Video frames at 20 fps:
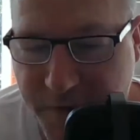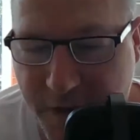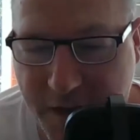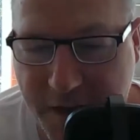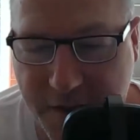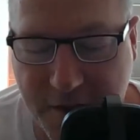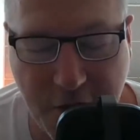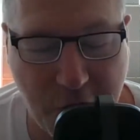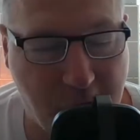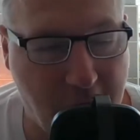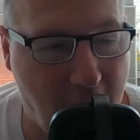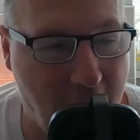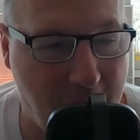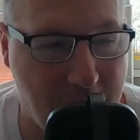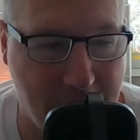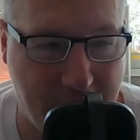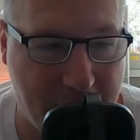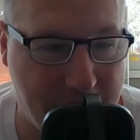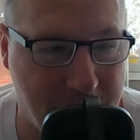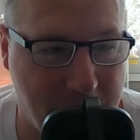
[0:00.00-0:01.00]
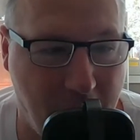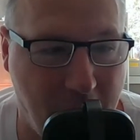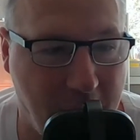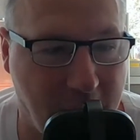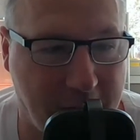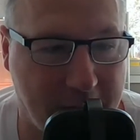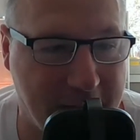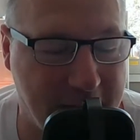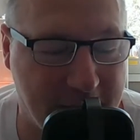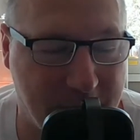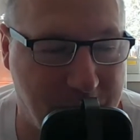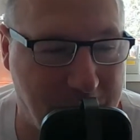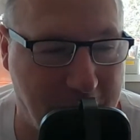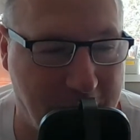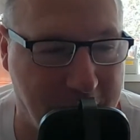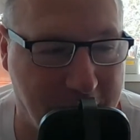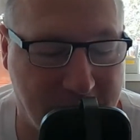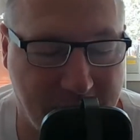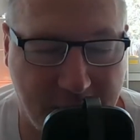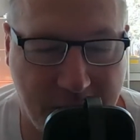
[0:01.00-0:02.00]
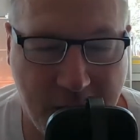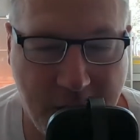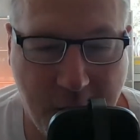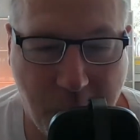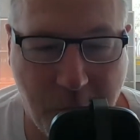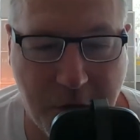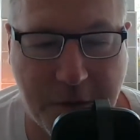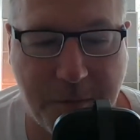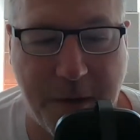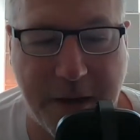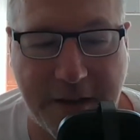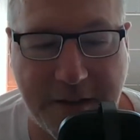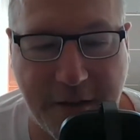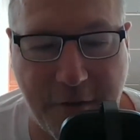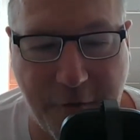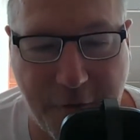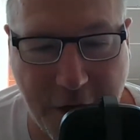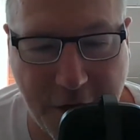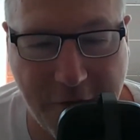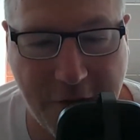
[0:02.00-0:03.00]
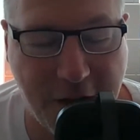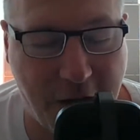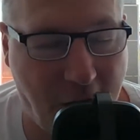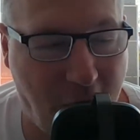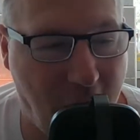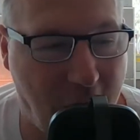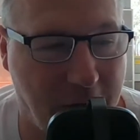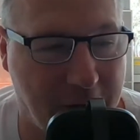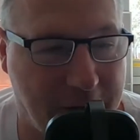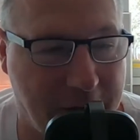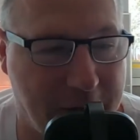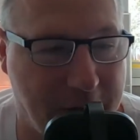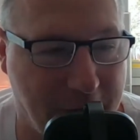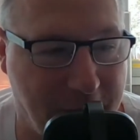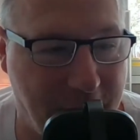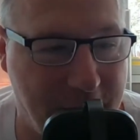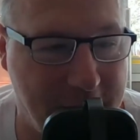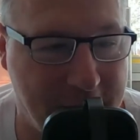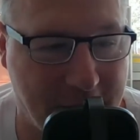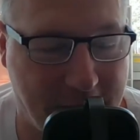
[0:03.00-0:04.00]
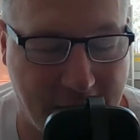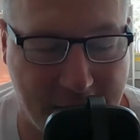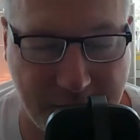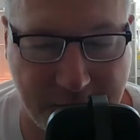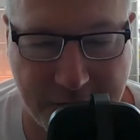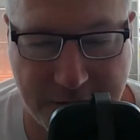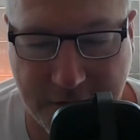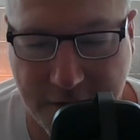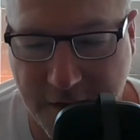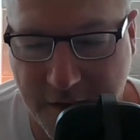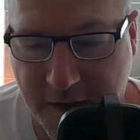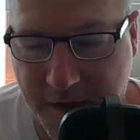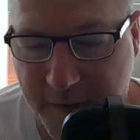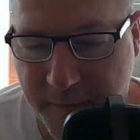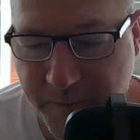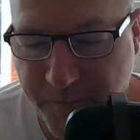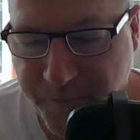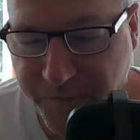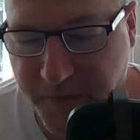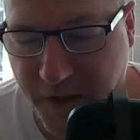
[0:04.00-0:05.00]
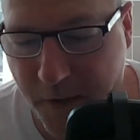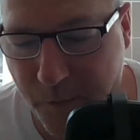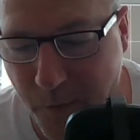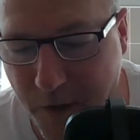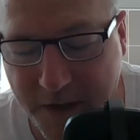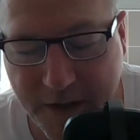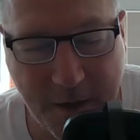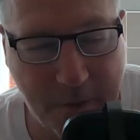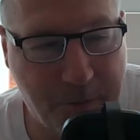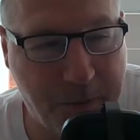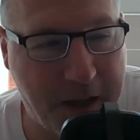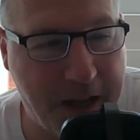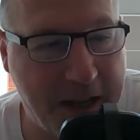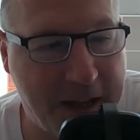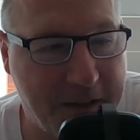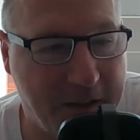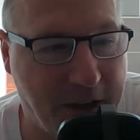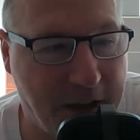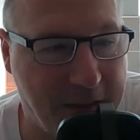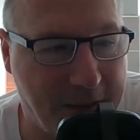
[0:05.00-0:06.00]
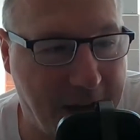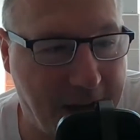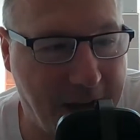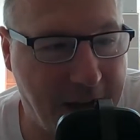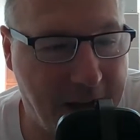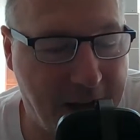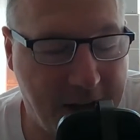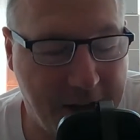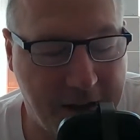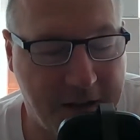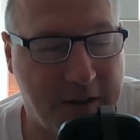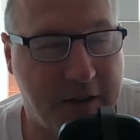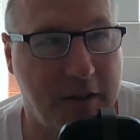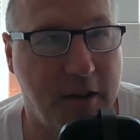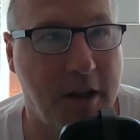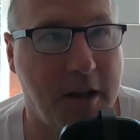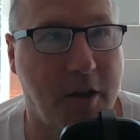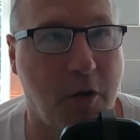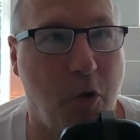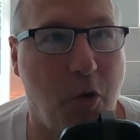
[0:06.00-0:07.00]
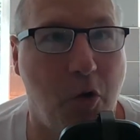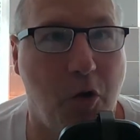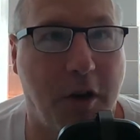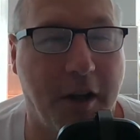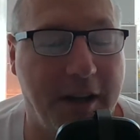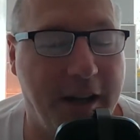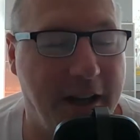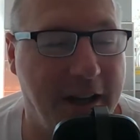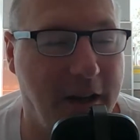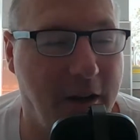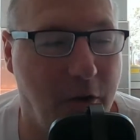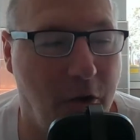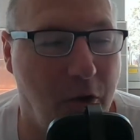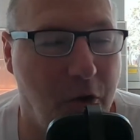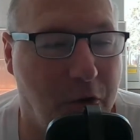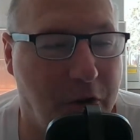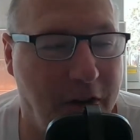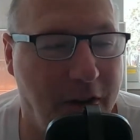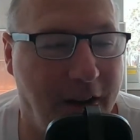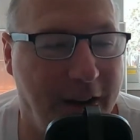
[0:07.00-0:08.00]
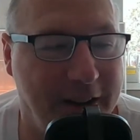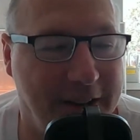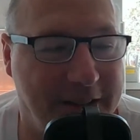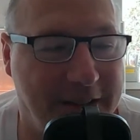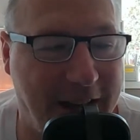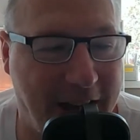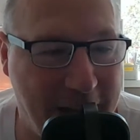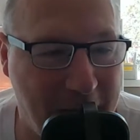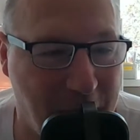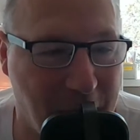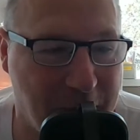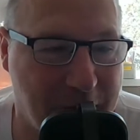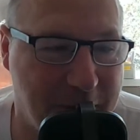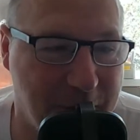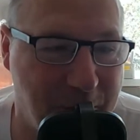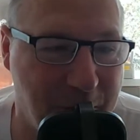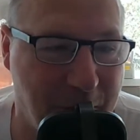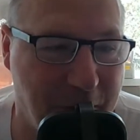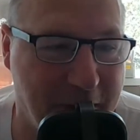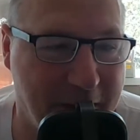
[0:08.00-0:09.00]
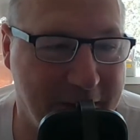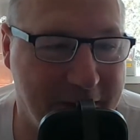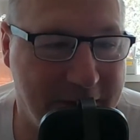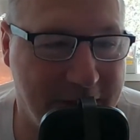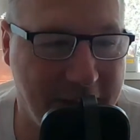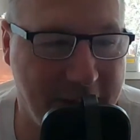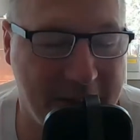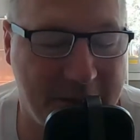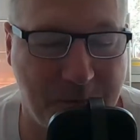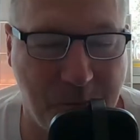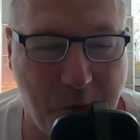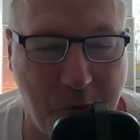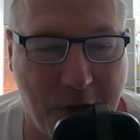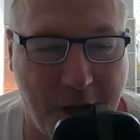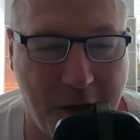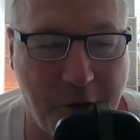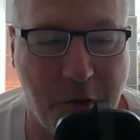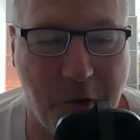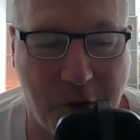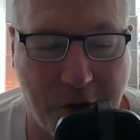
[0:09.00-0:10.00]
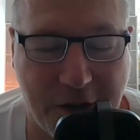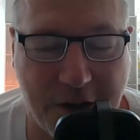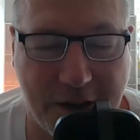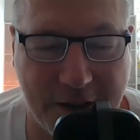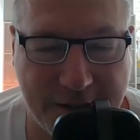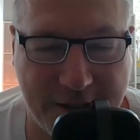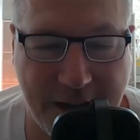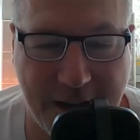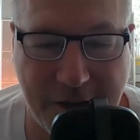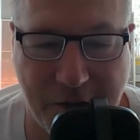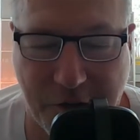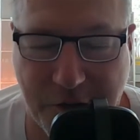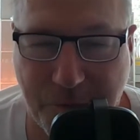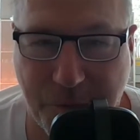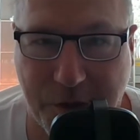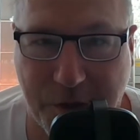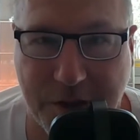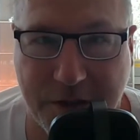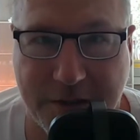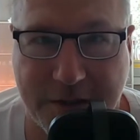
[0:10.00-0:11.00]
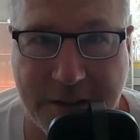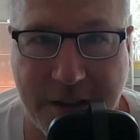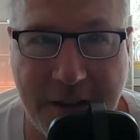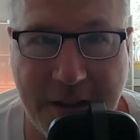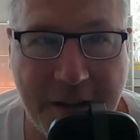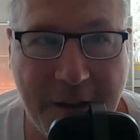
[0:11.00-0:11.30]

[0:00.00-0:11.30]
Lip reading: you can't man mark these players, which makes it very hard to defend against. And when they're playing like that, it's like organized chaos, to be honest. It's more like organized chaos because